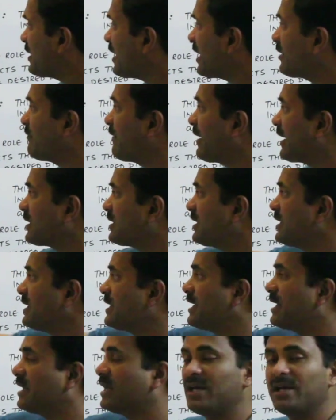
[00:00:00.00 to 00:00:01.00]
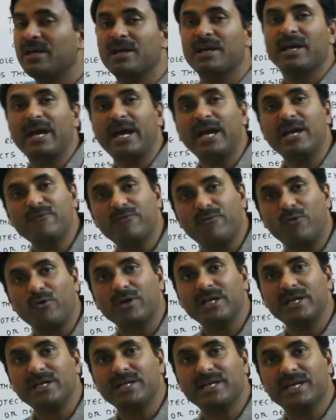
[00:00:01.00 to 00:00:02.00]
that vector DNA and
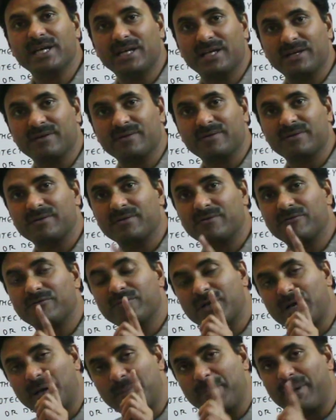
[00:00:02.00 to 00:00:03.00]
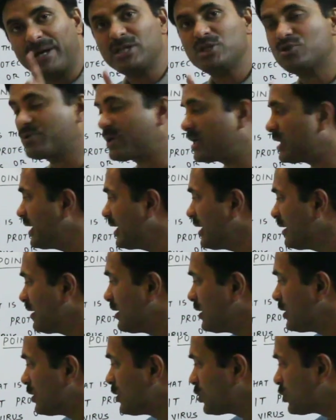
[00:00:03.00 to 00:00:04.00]
foreign DNA combine together
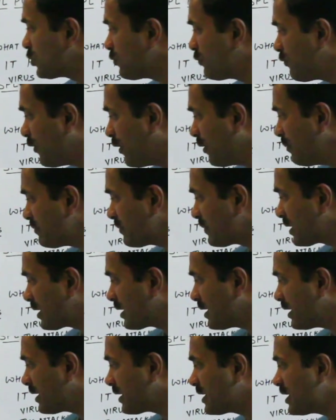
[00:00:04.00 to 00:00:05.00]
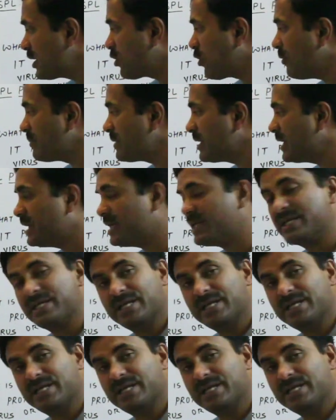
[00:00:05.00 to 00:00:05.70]
to form recombinant